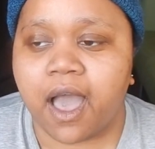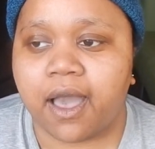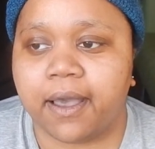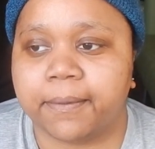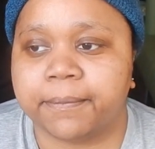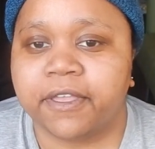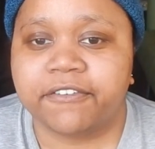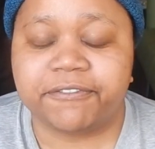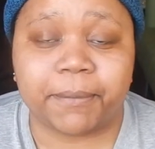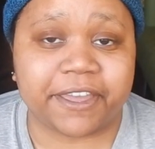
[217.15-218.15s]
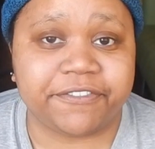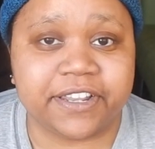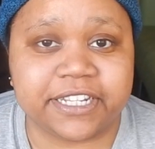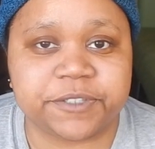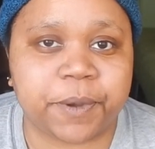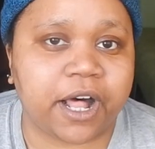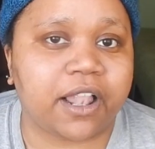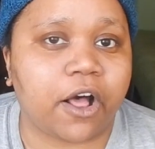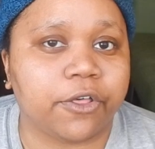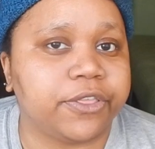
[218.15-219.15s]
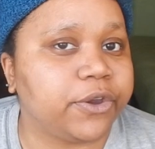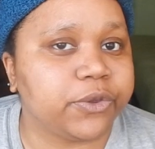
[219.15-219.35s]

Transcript: um, My Fitness Pal, although